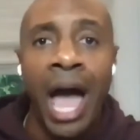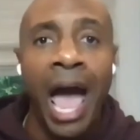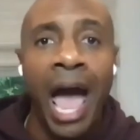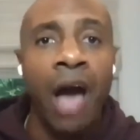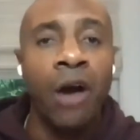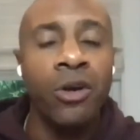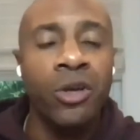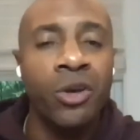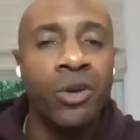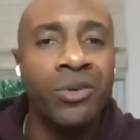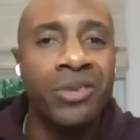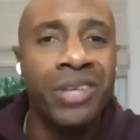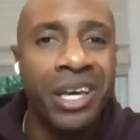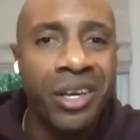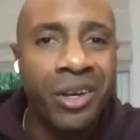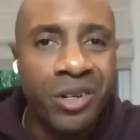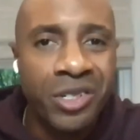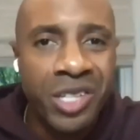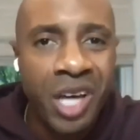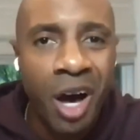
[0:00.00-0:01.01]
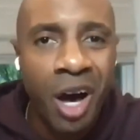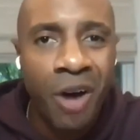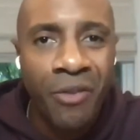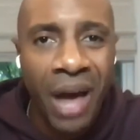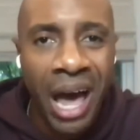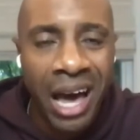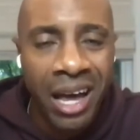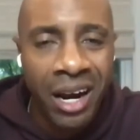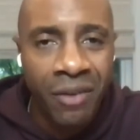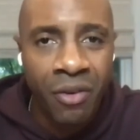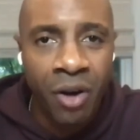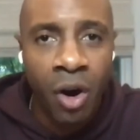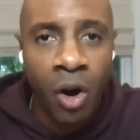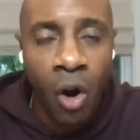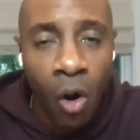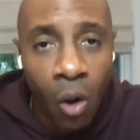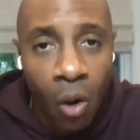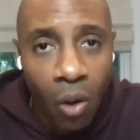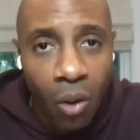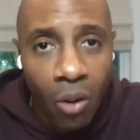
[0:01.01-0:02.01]
How do you dig yourself out of a
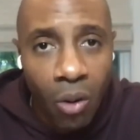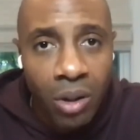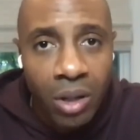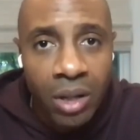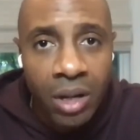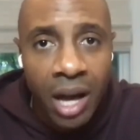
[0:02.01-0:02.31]
hole?